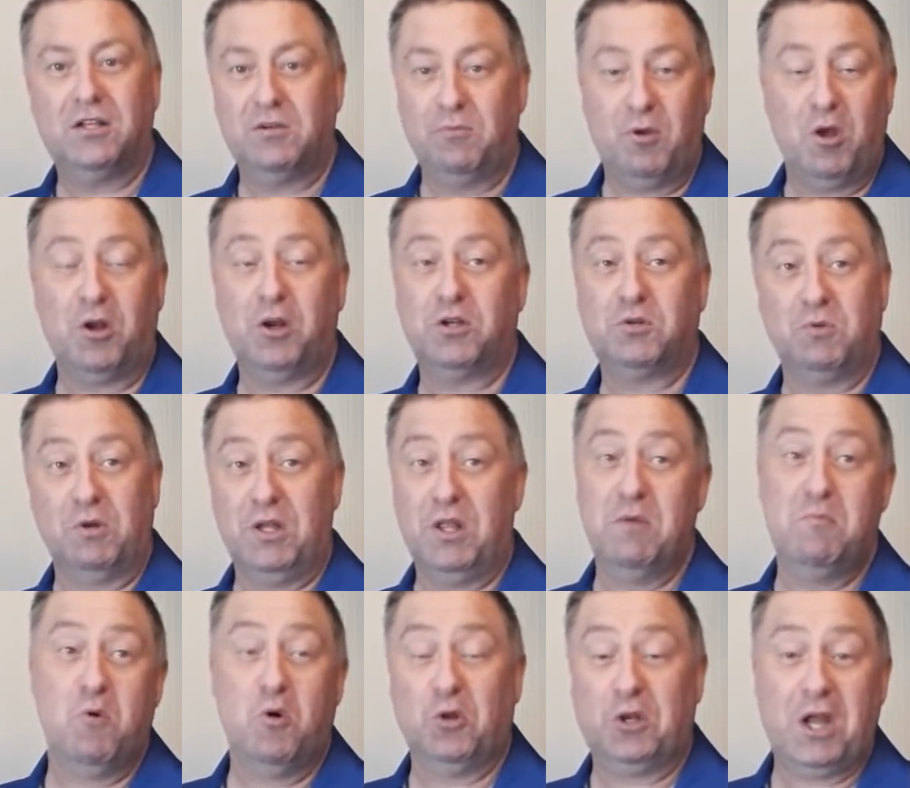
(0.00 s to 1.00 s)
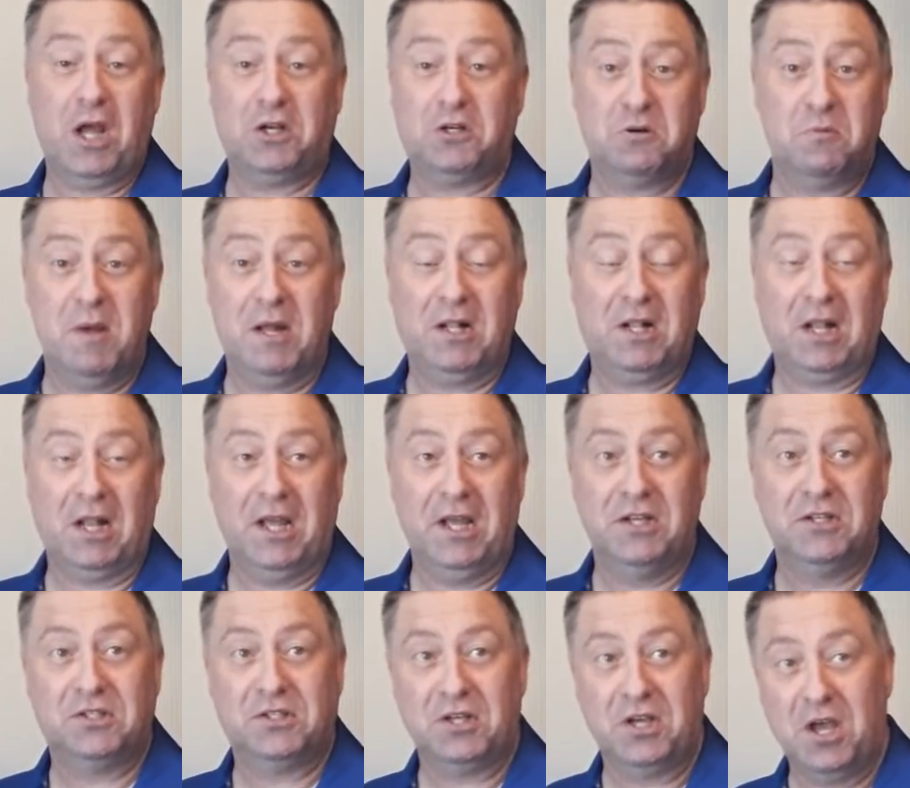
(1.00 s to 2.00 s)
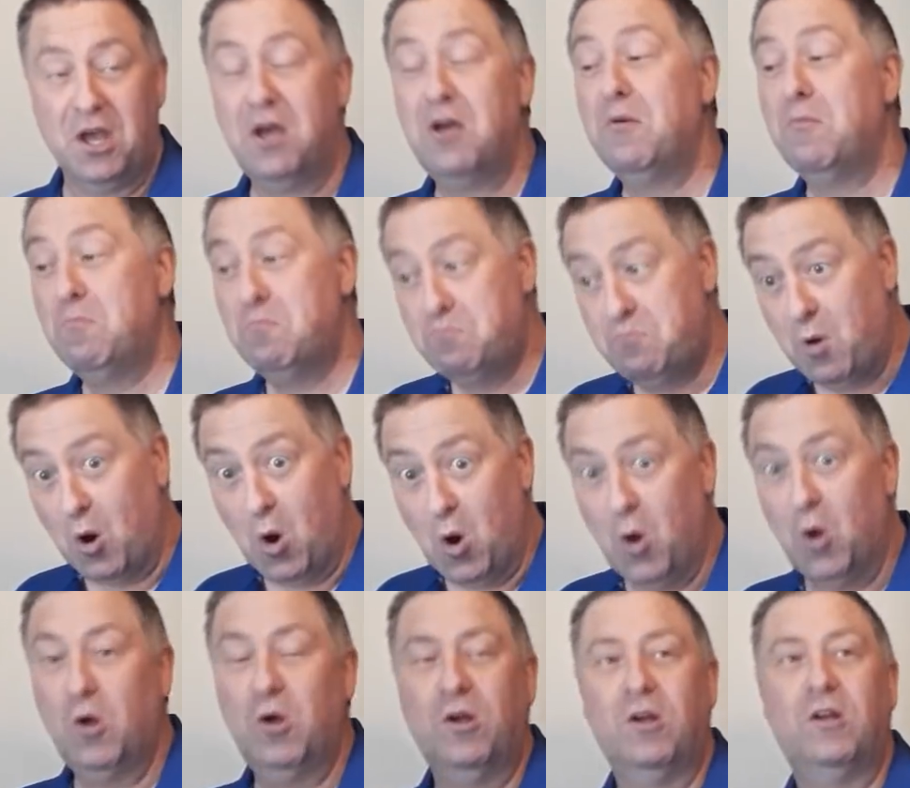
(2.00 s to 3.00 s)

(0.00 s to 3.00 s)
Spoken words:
to be honest with you, the more detrimental it is to you. But